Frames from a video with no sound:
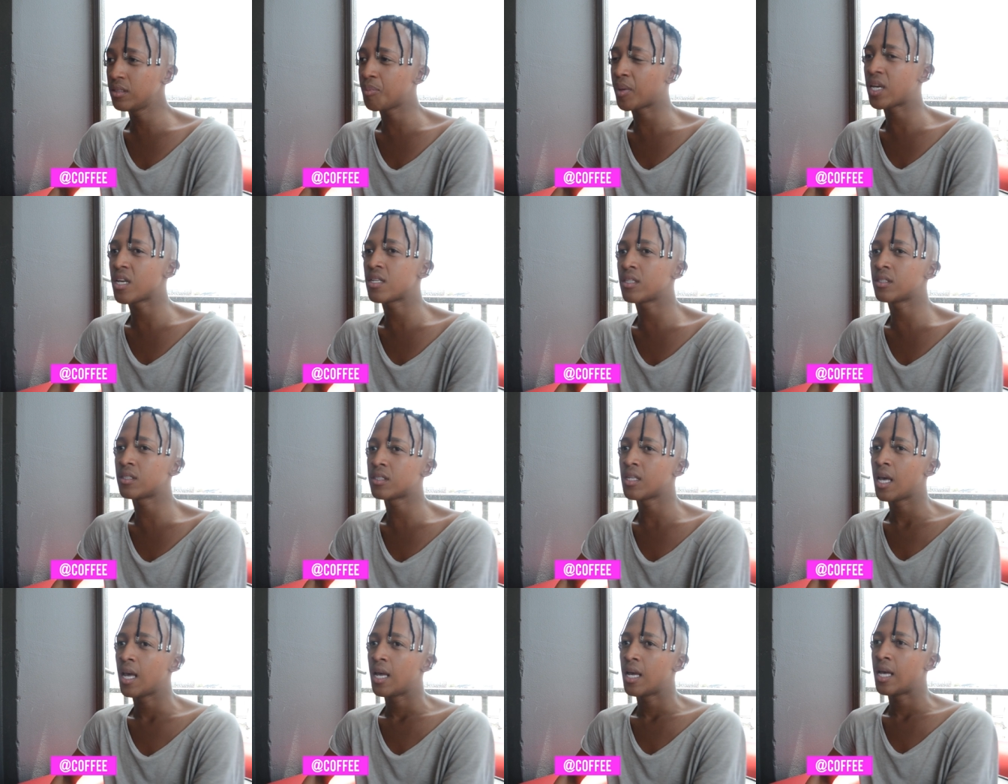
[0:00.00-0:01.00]
Because
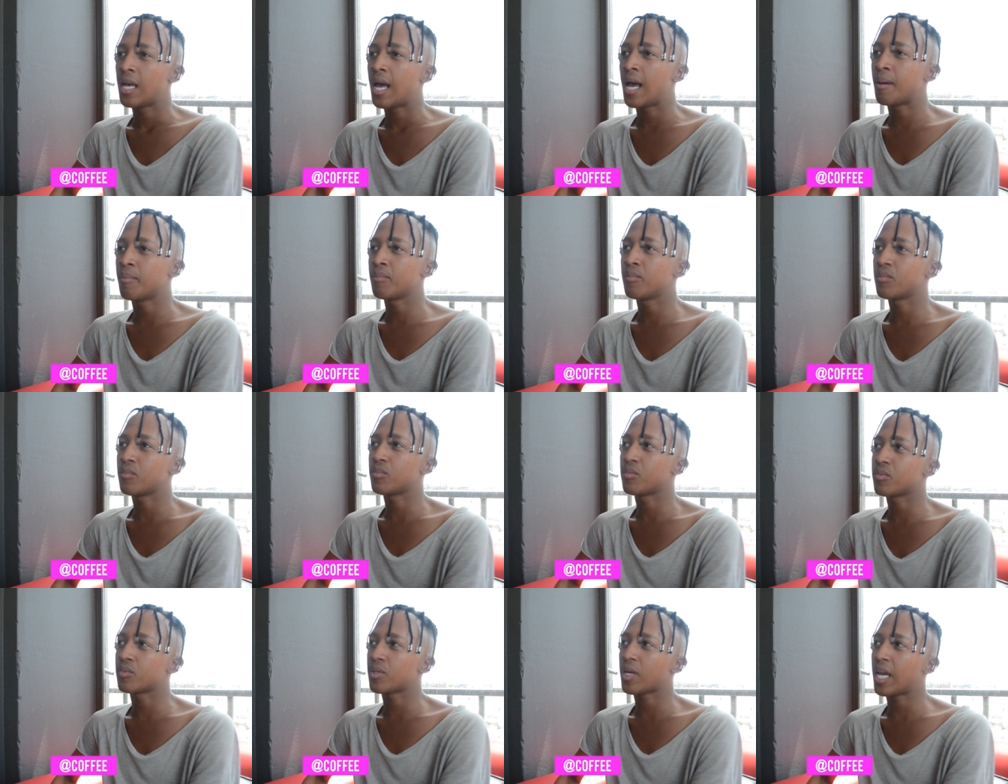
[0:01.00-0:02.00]

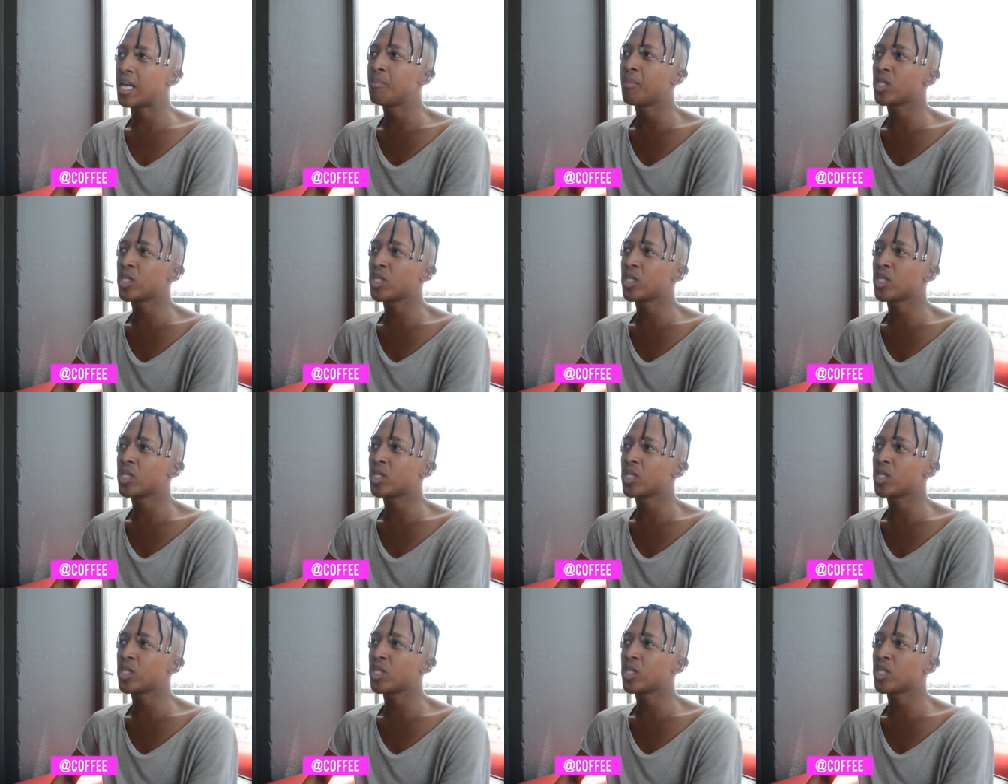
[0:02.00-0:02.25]
in